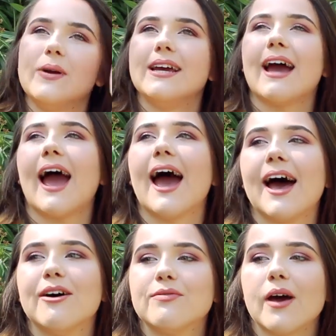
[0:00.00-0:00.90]
We
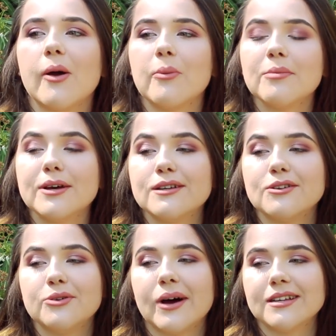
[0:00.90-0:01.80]
have a woman
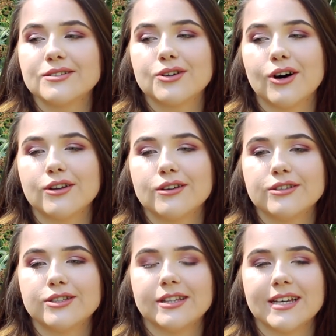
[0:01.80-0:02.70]
who has gone
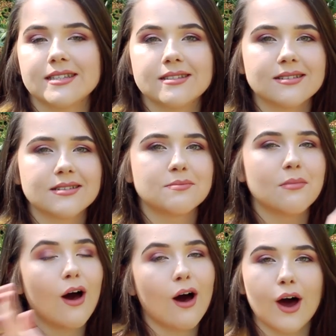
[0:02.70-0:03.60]
to this
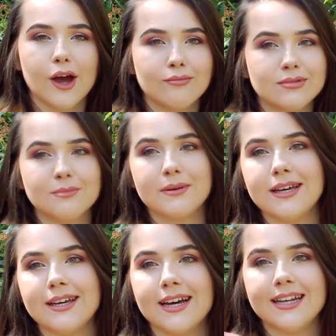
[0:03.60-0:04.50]
smart home to
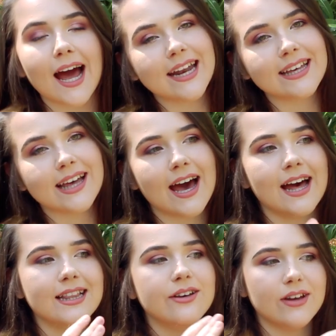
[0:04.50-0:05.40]
be a nanny
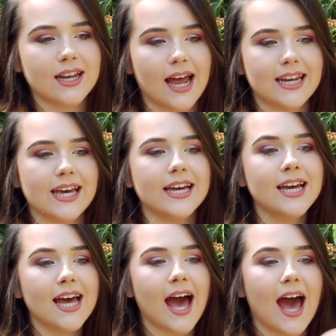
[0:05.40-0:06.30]
there, a live-in nanny,
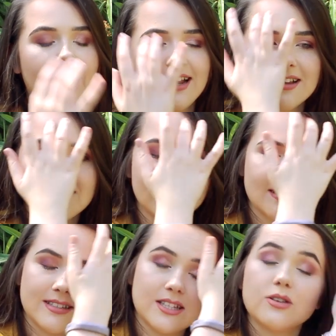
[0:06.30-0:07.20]
and
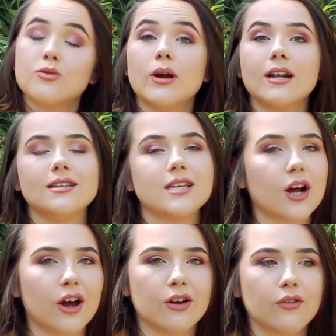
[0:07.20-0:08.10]
things quickly
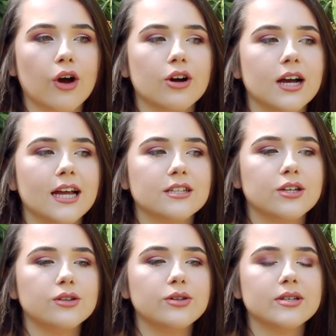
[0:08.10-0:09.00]
start going wrong. And it's
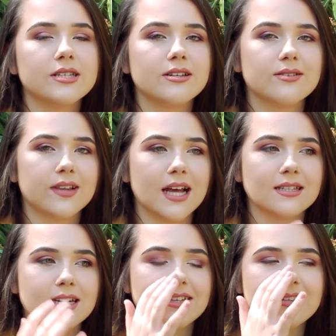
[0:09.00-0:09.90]
told through a series of
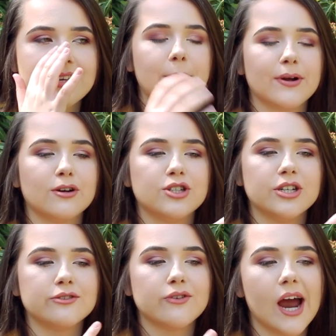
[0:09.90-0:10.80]
letters because
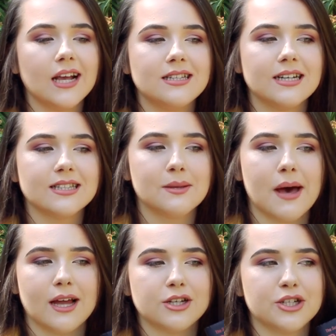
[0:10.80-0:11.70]
she is writing to the
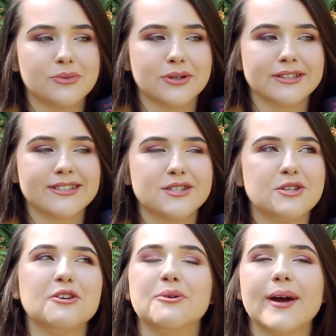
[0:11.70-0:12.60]
man she wants
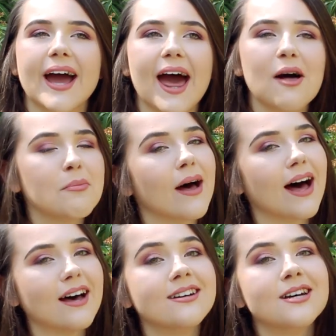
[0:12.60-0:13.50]
to help
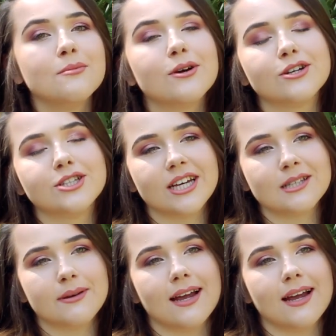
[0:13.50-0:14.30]
her because she has